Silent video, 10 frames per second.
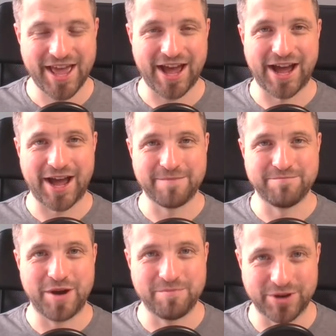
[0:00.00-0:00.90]
uh,
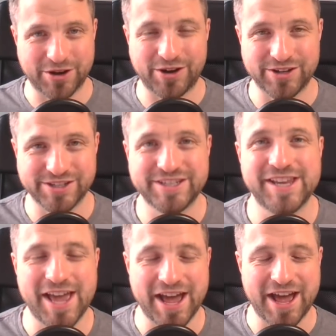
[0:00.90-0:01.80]
but because
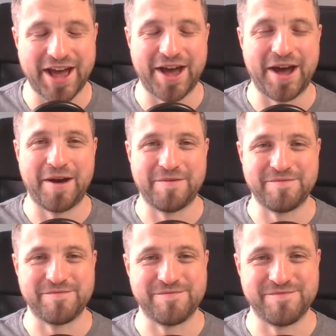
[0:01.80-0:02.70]

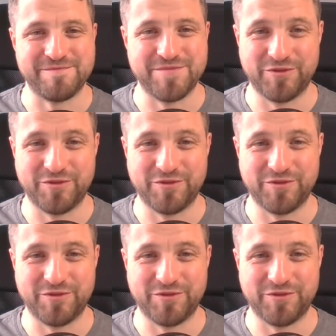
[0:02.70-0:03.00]
um,